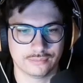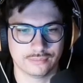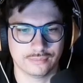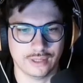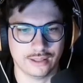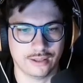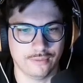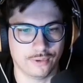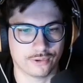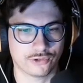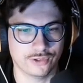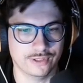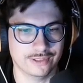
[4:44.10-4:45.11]
and key
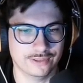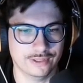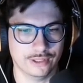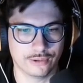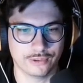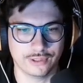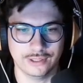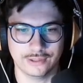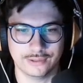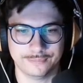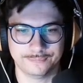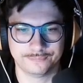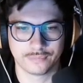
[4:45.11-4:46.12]
version is 0 here.
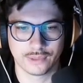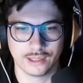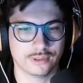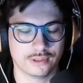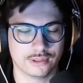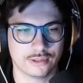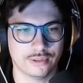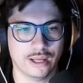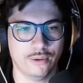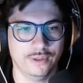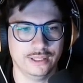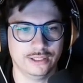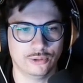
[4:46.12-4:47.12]
So now
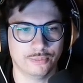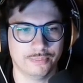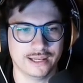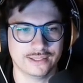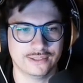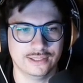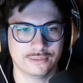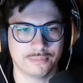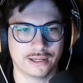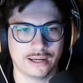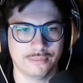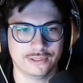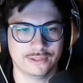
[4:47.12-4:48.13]
we need to pass these
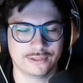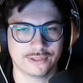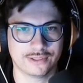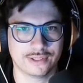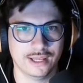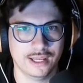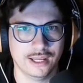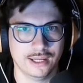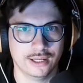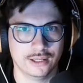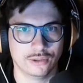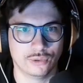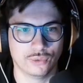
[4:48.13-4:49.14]
parameters
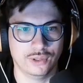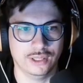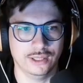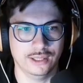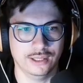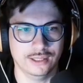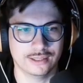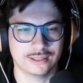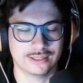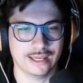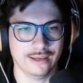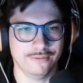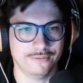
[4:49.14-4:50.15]
to the
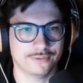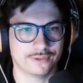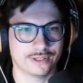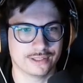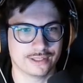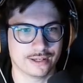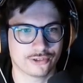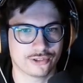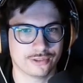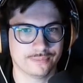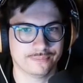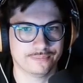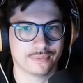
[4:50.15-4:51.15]
safe
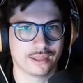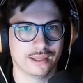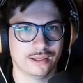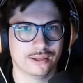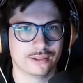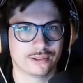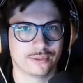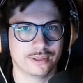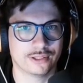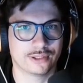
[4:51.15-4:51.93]
transaction. So let's